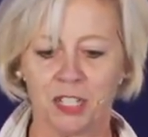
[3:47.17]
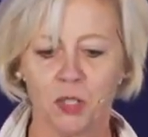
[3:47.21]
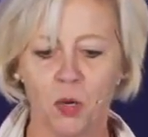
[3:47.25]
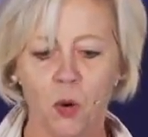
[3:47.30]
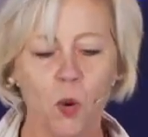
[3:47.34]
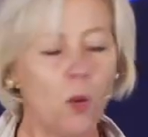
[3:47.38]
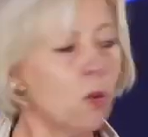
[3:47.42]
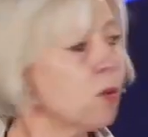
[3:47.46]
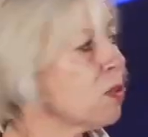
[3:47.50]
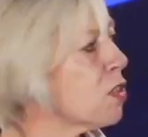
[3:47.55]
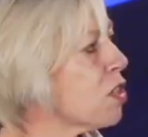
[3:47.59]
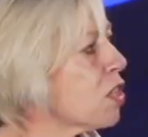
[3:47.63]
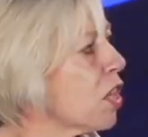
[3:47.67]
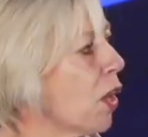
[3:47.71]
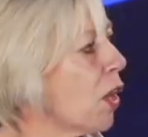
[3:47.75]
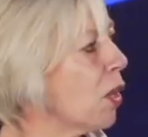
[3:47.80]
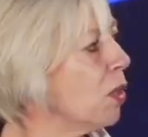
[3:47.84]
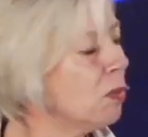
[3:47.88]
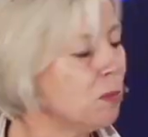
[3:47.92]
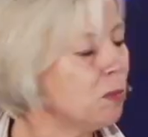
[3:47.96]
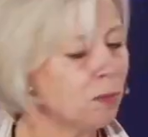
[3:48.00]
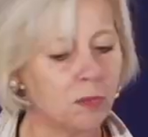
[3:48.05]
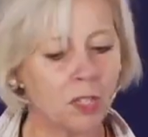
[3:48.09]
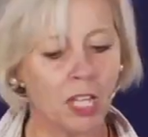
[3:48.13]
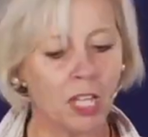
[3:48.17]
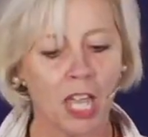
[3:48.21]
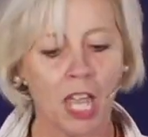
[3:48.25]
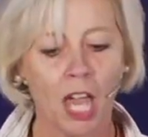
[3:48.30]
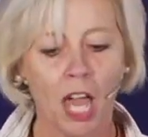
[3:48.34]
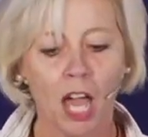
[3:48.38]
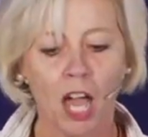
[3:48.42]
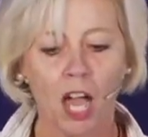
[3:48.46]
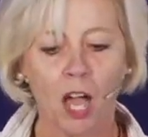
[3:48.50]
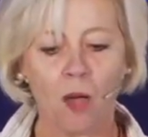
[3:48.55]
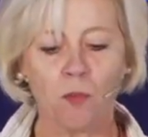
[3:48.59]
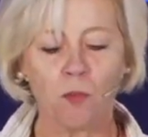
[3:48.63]
Also,
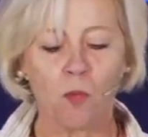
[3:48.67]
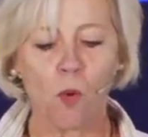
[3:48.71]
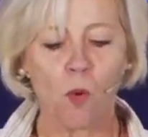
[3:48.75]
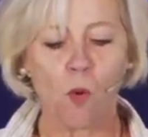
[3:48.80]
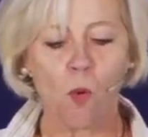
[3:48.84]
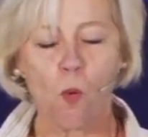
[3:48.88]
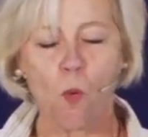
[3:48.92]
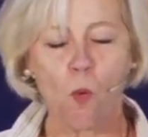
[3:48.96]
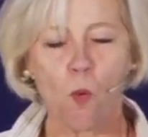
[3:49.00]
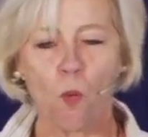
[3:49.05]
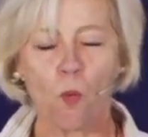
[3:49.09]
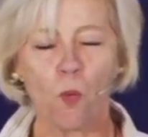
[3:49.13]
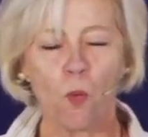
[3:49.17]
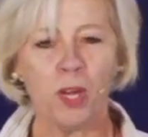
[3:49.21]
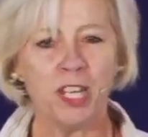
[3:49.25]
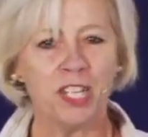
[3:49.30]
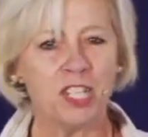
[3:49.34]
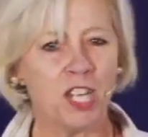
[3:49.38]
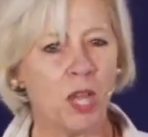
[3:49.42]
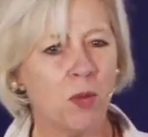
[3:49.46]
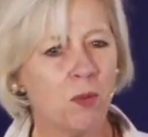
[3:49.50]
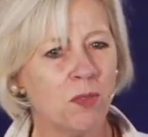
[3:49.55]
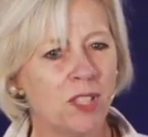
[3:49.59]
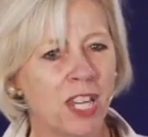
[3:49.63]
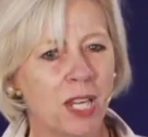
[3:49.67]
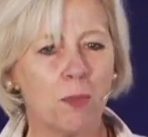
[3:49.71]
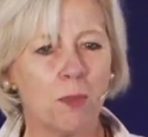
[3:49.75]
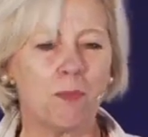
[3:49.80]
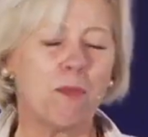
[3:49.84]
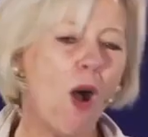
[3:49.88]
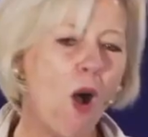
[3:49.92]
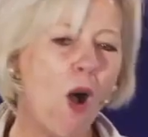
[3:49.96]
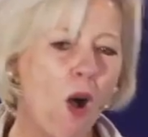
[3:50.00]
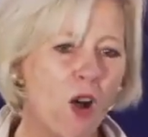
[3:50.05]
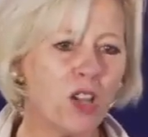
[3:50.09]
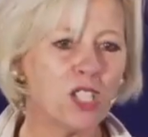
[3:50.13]
we don't need a
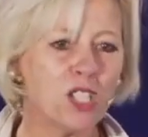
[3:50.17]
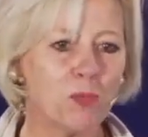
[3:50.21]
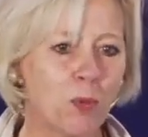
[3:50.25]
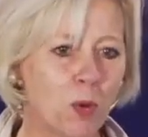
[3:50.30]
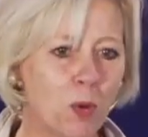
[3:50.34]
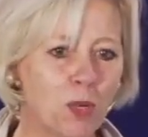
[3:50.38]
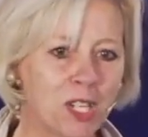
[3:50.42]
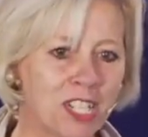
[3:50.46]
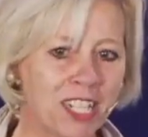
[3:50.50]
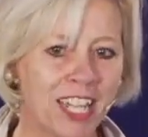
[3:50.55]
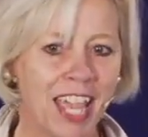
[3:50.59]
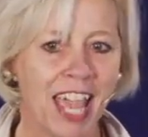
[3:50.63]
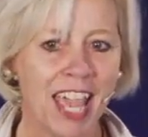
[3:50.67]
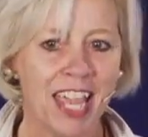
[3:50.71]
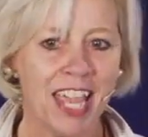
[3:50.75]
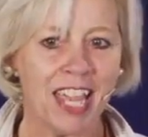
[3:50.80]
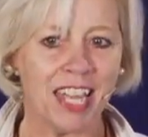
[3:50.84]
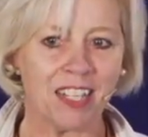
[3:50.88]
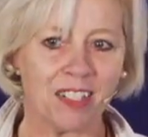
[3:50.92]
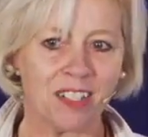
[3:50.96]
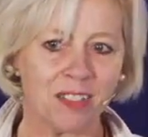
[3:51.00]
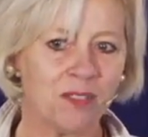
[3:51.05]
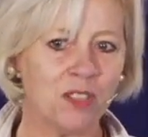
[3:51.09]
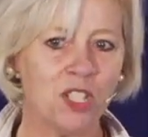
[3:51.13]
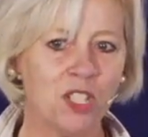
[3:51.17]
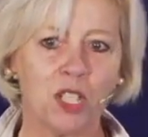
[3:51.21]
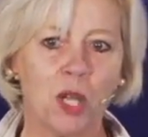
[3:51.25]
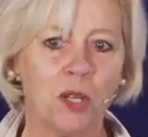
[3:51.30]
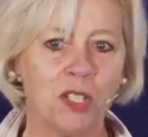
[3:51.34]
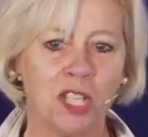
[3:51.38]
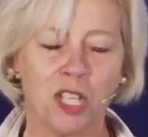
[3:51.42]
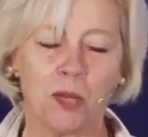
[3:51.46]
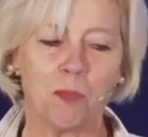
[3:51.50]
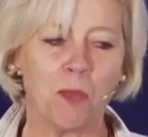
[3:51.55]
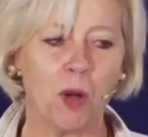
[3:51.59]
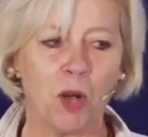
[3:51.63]
passport to get in. You don't
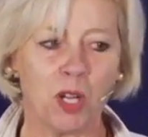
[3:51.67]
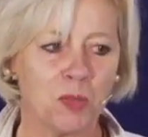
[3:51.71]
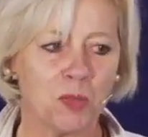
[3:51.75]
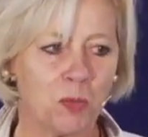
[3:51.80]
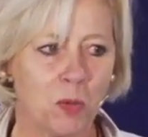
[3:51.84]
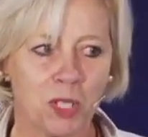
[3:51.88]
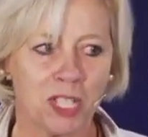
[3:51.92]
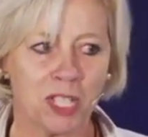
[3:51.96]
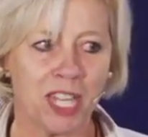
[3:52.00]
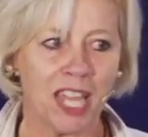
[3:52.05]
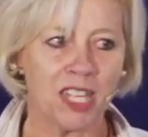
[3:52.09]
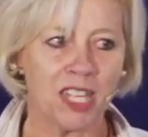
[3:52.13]
need a passport to get